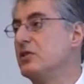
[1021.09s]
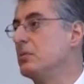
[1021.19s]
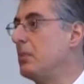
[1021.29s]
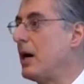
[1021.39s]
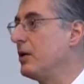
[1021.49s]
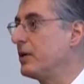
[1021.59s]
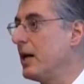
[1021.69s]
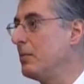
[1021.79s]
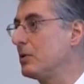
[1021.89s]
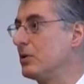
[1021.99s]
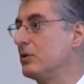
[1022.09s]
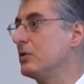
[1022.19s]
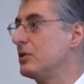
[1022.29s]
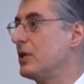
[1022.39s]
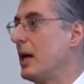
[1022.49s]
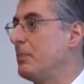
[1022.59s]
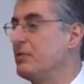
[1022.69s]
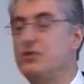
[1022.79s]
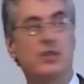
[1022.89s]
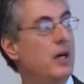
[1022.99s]
some biochemical type
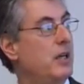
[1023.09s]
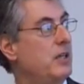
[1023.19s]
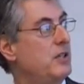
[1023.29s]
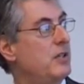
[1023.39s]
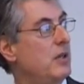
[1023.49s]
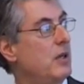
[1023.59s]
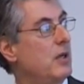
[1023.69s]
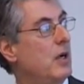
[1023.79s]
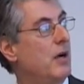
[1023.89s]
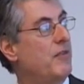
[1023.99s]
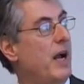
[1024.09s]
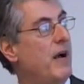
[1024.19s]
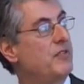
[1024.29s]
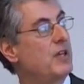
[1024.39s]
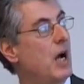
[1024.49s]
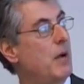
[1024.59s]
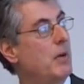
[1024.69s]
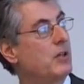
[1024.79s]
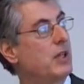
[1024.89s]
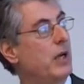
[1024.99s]
of studies. If I have time,
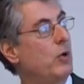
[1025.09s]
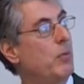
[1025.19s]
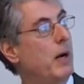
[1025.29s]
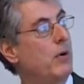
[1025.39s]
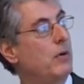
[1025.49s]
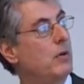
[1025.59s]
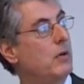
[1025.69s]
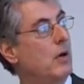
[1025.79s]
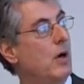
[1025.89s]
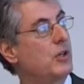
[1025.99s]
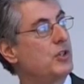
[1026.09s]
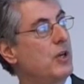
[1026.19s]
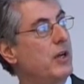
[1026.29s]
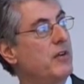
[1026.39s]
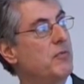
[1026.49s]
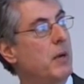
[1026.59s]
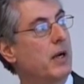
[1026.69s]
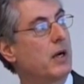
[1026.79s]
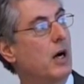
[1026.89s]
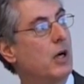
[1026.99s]
I'll tell you about our study of
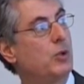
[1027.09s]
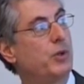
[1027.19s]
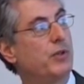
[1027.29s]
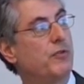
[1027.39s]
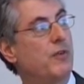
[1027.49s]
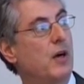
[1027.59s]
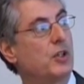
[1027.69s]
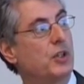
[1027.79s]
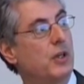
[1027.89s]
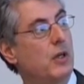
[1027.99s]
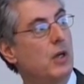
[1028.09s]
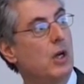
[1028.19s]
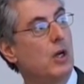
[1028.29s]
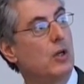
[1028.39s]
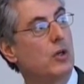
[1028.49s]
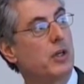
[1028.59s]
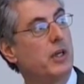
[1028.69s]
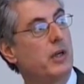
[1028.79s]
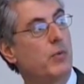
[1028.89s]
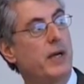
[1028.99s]
mitochondrial function,
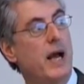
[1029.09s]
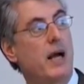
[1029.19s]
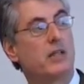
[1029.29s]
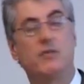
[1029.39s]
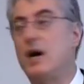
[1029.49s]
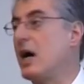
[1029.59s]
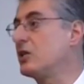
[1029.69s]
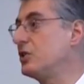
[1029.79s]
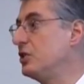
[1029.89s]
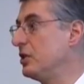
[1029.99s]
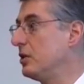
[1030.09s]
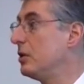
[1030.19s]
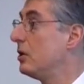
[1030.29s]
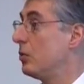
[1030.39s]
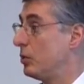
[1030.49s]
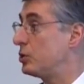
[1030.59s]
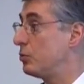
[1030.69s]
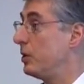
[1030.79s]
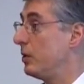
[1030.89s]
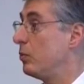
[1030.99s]
looking at reactive oxygen, which
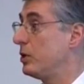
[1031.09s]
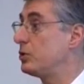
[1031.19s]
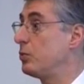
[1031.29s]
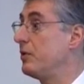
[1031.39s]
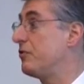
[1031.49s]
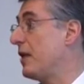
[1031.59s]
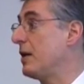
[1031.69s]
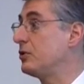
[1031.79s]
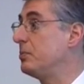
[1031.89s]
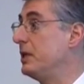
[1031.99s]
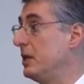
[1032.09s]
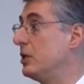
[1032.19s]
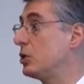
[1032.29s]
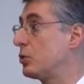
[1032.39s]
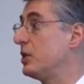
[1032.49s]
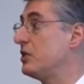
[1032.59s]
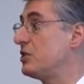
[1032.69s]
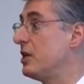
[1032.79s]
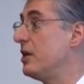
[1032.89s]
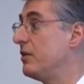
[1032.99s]
we found to be
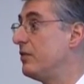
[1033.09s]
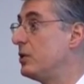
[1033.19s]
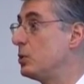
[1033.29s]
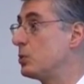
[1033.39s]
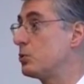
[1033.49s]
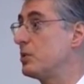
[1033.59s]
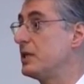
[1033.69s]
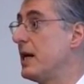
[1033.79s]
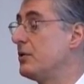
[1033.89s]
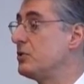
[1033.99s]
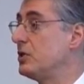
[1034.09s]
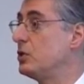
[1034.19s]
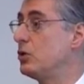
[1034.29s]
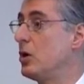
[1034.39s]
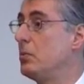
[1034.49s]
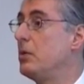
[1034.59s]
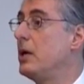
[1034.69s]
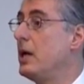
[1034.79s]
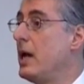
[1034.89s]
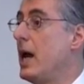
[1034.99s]
increased in individuals with Down syndrome
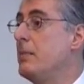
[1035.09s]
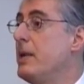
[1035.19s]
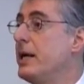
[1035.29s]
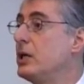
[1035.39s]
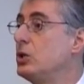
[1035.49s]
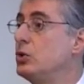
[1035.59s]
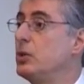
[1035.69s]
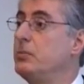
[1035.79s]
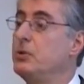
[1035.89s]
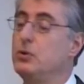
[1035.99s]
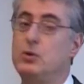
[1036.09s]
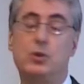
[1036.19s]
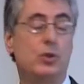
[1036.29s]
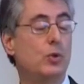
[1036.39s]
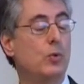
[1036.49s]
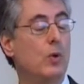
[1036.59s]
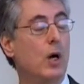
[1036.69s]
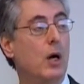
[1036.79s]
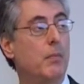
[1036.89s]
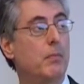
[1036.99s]
and may contribute
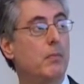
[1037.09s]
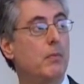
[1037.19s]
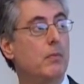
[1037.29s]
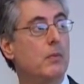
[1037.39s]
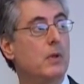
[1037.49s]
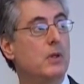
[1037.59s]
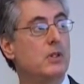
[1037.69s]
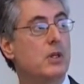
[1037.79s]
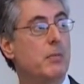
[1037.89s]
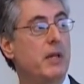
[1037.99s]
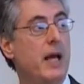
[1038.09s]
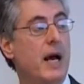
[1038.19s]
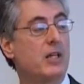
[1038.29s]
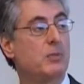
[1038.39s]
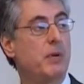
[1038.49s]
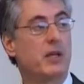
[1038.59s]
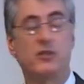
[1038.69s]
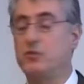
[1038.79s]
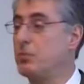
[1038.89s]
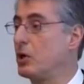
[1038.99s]
to some of the
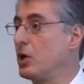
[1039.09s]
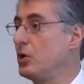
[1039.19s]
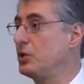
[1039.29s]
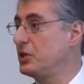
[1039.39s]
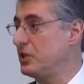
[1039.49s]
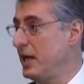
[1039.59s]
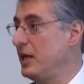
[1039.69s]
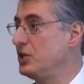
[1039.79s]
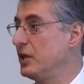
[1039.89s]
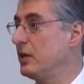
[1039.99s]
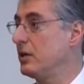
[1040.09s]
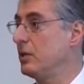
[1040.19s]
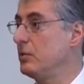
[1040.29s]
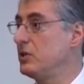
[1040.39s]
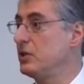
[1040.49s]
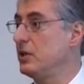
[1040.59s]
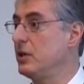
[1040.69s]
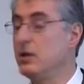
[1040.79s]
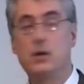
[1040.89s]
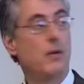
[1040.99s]
aspects of precocious aging that we
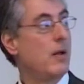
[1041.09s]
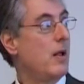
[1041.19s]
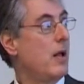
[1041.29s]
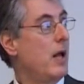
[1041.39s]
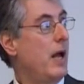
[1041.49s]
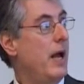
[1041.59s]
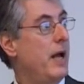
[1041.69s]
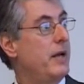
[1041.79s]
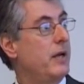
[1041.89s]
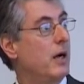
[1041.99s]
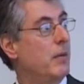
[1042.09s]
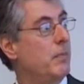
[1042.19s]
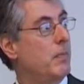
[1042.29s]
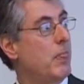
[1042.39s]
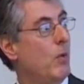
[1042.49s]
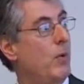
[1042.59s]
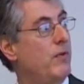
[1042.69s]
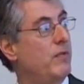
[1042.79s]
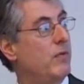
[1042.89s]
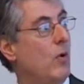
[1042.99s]
see. And
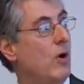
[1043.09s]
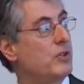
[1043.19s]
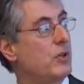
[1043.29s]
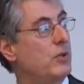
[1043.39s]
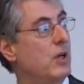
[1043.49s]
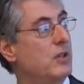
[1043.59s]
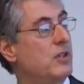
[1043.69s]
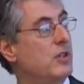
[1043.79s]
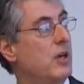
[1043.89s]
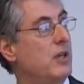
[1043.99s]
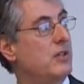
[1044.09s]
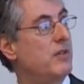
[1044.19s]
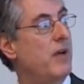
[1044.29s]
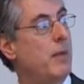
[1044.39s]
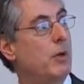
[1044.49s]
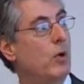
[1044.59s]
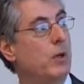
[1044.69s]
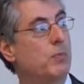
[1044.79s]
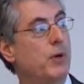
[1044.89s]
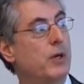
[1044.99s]
we've also done studies of
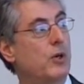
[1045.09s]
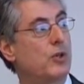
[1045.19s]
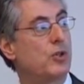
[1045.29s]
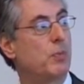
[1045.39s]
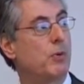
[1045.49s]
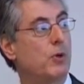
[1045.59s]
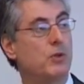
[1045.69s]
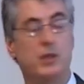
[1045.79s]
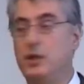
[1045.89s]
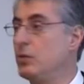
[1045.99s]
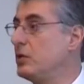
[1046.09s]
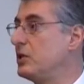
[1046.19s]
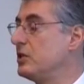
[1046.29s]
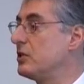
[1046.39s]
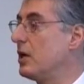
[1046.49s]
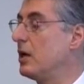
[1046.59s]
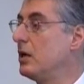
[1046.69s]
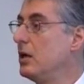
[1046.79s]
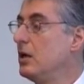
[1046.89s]
amyloid precursor protein, which is a